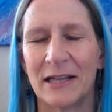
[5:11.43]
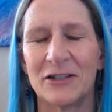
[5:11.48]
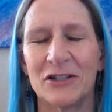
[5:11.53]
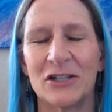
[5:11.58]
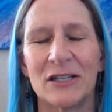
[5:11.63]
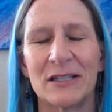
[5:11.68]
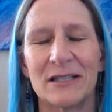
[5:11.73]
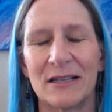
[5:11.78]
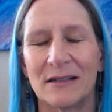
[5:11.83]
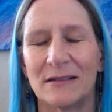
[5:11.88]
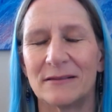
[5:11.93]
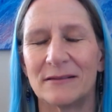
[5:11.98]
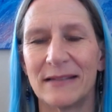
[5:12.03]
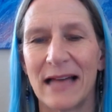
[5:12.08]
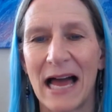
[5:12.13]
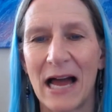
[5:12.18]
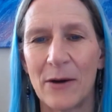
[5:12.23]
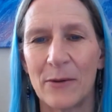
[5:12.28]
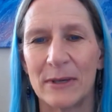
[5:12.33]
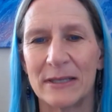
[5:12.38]
And just
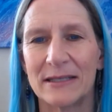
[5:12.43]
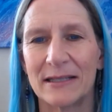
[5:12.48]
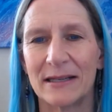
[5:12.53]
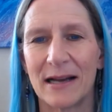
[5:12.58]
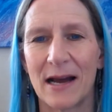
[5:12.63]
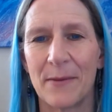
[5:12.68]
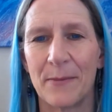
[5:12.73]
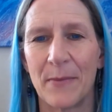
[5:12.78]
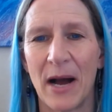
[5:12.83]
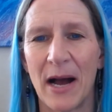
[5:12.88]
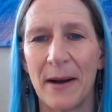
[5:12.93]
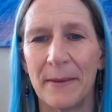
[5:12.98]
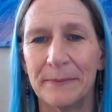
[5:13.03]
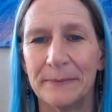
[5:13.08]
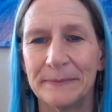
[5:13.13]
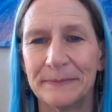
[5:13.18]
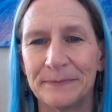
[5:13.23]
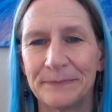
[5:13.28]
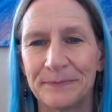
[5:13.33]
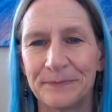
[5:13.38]
allow it to come up
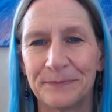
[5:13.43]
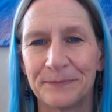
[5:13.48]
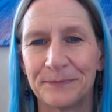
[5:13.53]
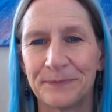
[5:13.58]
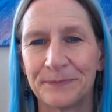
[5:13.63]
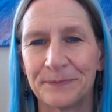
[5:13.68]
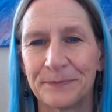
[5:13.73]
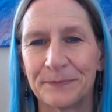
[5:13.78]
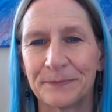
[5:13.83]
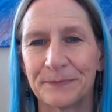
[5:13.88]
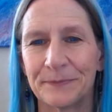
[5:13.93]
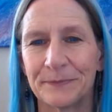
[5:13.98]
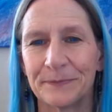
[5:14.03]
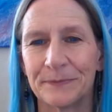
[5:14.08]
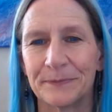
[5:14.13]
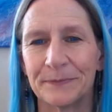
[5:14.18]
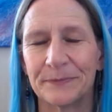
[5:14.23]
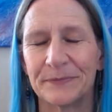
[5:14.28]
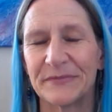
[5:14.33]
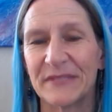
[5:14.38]

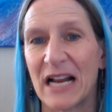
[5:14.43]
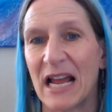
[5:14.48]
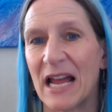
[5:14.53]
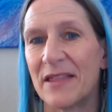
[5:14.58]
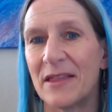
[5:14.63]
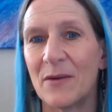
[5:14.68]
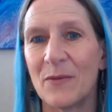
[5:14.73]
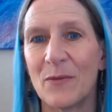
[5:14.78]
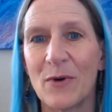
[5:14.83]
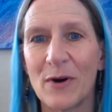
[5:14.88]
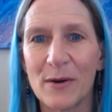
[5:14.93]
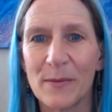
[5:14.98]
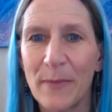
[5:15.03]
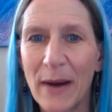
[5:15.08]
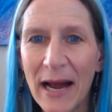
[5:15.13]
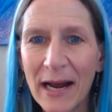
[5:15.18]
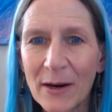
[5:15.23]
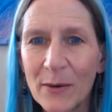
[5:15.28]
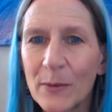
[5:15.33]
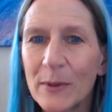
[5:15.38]
and then work
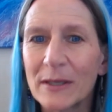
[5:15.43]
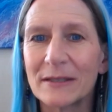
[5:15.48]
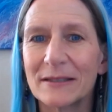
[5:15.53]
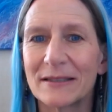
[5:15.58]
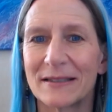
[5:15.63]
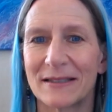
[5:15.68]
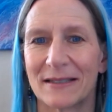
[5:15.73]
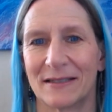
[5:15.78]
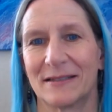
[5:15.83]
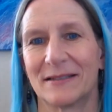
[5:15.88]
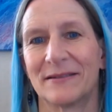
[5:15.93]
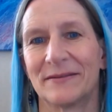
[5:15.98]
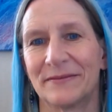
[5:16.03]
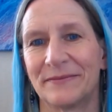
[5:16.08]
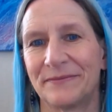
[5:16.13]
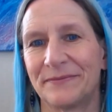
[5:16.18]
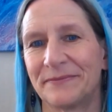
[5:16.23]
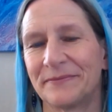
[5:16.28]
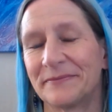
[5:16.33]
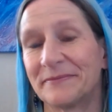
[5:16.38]
backwards.
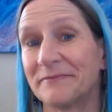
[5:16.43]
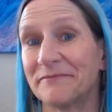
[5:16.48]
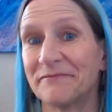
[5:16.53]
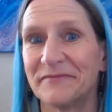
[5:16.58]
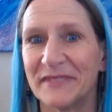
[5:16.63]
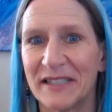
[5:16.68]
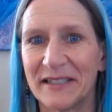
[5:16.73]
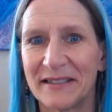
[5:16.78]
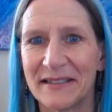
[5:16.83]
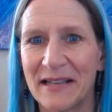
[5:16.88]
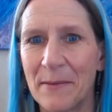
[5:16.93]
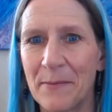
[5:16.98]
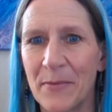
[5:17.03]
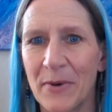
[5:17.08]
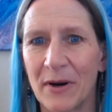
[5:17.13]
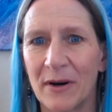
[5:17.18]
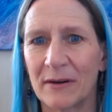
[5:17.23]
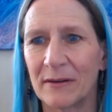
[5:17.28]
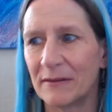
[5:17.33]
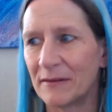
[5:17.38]

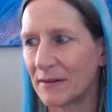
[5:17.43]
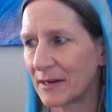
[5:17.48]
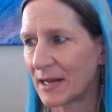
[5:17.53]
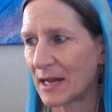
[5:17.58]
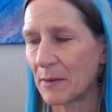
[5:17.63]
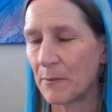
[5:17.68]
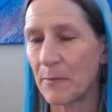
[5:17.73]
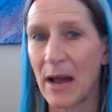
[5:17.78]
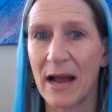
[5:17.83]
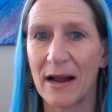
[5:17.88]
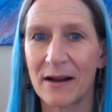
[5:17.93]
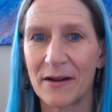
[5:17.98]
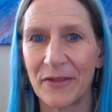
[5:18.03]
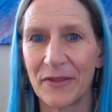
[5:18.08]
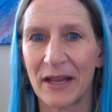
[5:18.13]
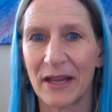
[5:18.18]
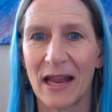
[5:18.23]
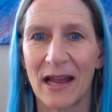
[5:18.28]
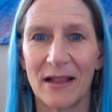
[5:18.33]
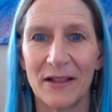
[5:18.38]
December, looking back on
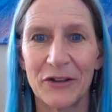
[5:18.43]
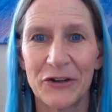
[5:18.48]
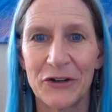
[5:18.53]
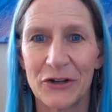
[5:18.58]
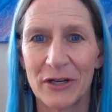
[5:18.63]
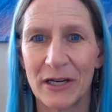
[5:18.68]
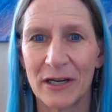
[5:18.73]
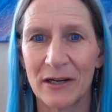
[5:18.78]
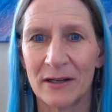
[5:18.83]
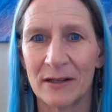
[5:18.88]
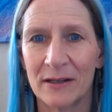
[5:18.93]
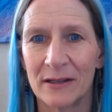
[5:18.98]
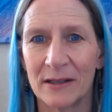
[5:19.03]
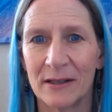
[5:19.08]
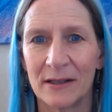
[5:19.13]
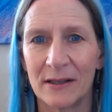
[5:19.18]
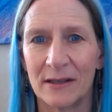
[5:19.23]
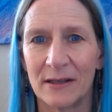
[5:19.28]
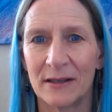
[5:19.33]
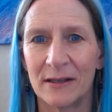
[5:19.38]
the calendar year,
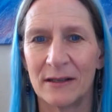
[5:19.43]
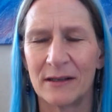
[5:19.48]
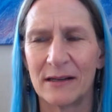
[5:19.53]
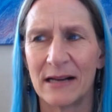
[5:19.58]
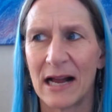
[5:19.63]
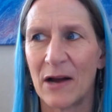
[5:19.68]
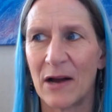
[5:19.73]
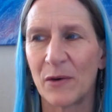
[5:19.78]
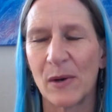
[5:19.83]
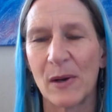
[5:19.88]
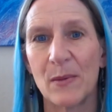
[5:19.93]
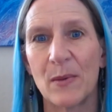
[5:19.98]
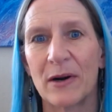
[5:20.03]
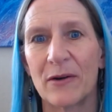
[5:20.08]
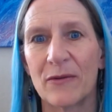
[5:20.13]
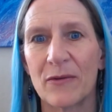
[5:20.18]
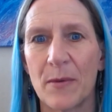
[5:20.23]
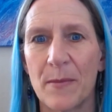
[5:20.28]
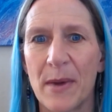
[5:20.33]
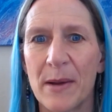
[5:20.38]
how do I
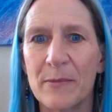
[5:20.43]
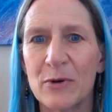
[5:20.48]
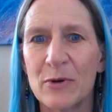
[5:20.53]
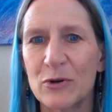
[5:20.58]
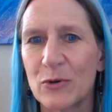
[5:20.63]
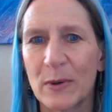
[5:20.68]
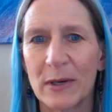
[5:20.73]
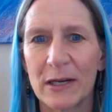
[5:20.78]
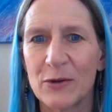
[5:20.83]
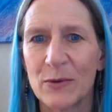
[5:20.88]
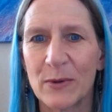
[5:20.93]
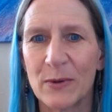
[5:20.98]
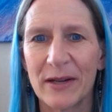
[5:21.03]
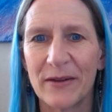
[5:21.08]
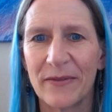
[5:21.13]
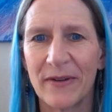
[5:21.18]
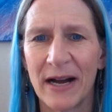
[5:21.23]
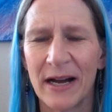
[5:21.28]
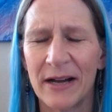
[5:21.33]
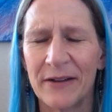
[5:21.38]
want to remember
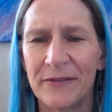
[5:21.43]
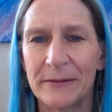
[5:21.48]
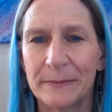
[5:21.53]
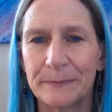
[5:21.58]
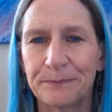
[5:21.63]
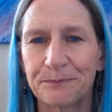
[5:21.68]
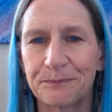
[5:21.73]
2025?